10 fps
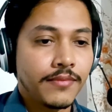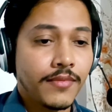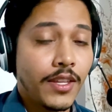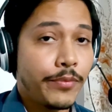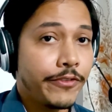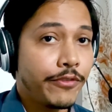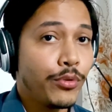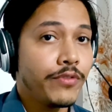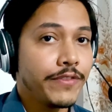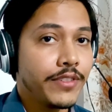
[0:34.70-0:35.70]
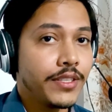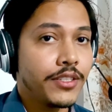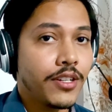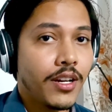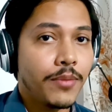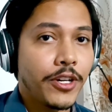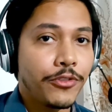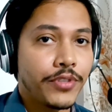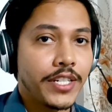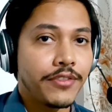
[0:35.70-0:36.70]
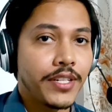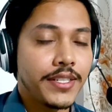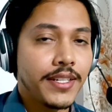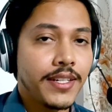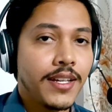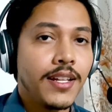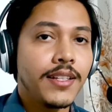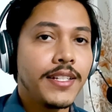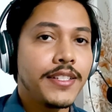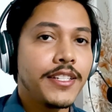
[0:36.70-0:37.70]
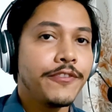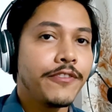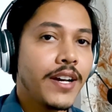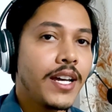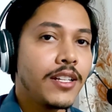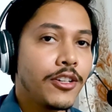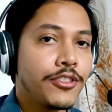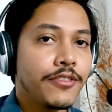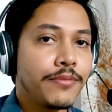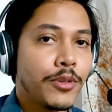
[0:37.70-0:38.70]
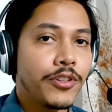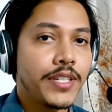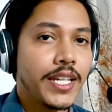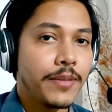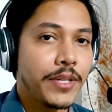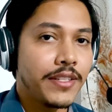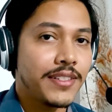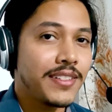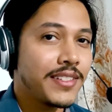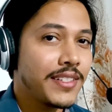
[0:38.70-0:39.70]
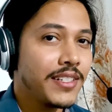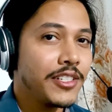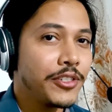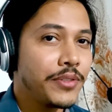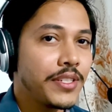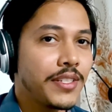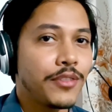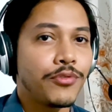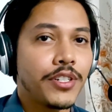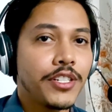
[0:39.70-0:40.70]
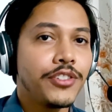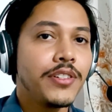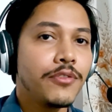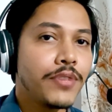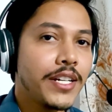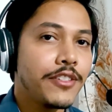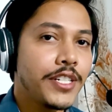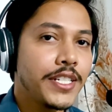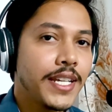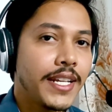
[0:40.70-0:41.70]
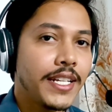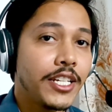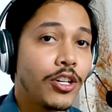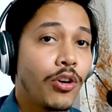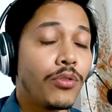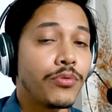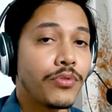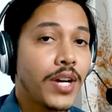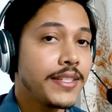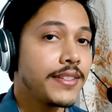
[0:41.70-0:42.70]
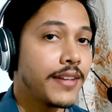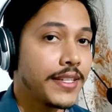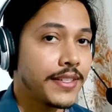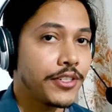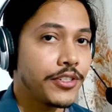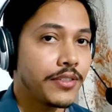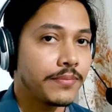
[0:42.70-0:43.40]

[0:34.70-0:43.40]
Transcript: Now before we further talk about ray tracing, let's see why lots of modern game engines still uses a traditional rendering technique called rasterization.